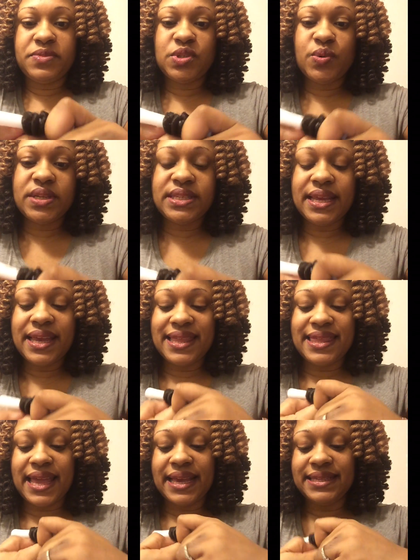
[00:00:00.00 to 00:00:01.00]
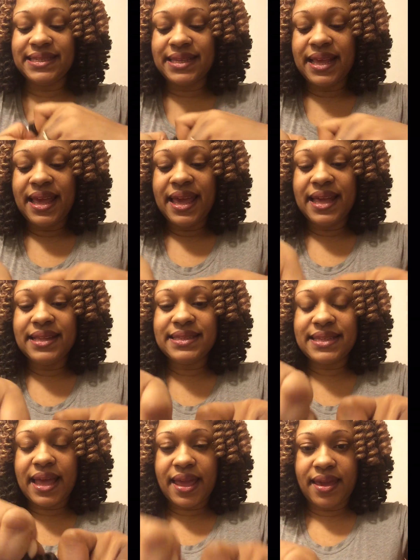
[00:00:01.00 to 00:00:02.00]
twisting it nice and
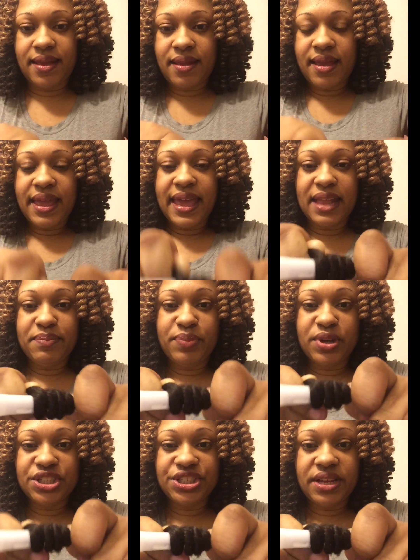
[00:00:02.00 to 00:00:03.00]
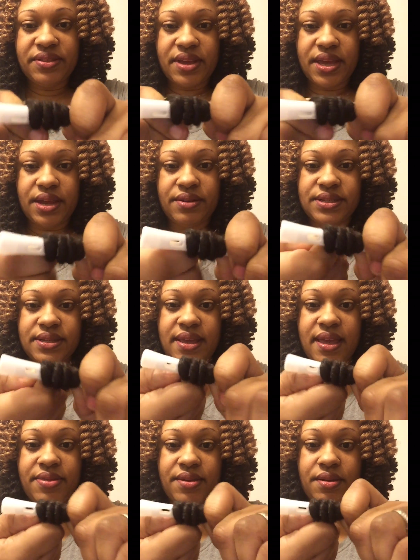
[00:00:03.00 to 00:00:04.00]
tight and pushing the hair
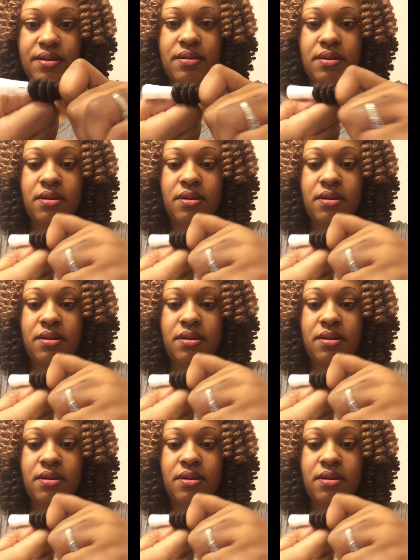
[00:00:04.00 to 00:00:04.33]
together.